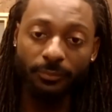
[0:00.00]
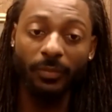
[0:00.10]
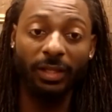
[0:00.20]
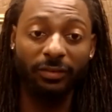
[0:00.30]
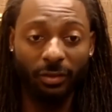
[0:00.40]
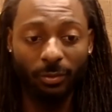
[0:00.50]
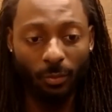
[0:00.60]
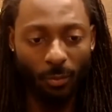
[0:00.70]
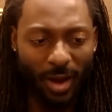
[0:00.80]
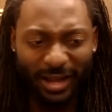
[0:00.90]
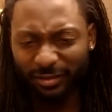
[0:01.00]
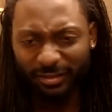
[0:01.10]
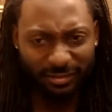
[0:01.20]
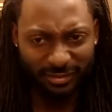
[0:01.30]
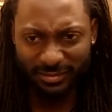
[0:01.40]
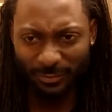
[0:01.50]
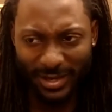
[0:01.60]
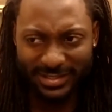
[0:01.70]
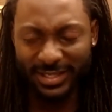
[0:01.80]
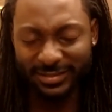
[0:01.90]
And so why
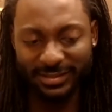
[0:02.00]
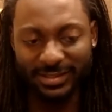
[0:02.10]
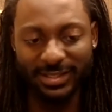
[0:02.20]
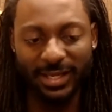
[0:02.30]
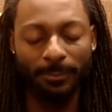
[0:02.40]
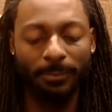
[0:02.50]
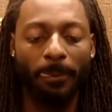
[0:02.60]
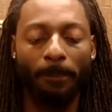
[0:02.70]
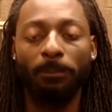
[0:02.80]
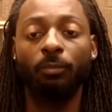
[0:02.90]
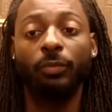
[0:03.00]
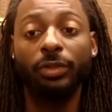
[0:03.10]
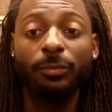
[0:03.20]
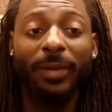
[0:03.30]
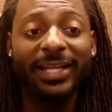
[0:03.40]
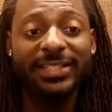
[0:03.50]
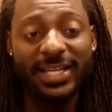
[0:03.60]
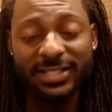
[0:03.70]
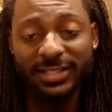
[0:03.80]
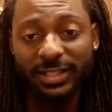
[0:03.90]
is Tesla the same? When you buy a
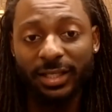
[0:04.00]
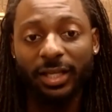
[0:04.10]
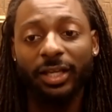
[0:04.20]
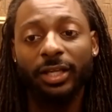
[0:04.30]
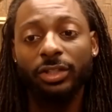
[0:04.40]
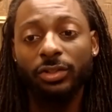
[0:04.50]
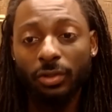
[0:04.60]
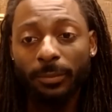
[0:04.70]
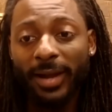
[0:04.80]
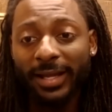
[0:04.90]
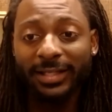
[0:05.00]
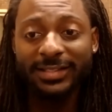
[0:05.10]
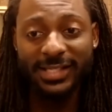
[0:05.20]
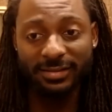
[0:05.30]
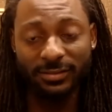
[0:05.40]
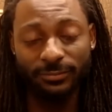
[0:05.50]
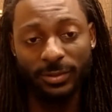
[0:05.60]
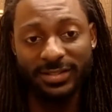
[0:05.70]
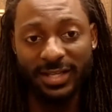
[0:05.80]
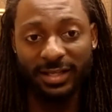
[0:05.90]
Tesla, you're buying a Tesla for
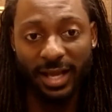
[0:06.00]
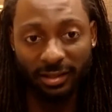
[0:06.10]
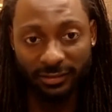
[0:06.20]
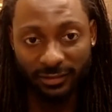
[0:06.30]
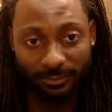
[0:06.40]
its technology.